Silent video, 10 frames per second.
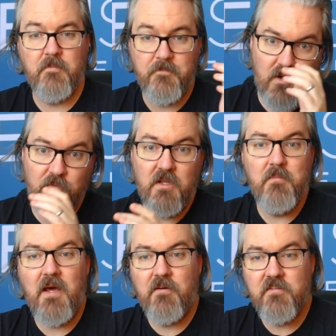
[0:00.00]
What really
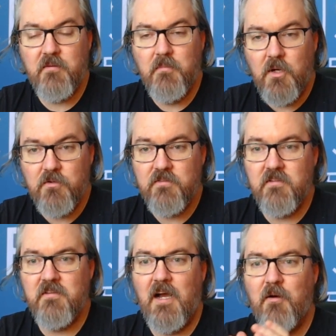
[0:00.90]
matters the most
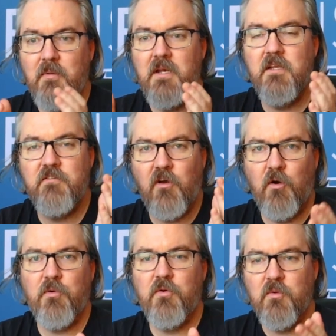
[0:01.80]
is how many
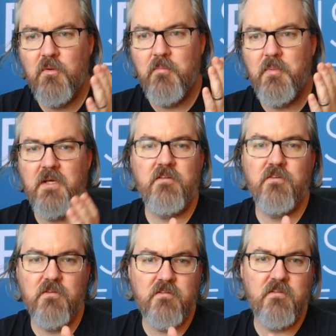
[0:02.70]
total
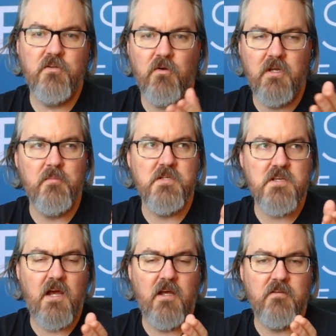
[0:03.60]
pixels your image
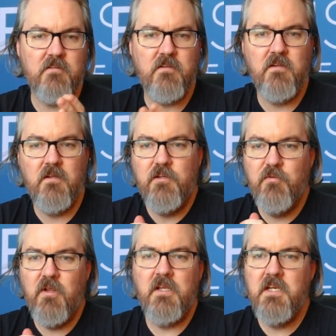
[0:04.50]
has. you
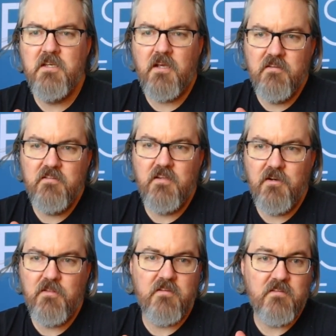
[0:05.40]
really need to consider the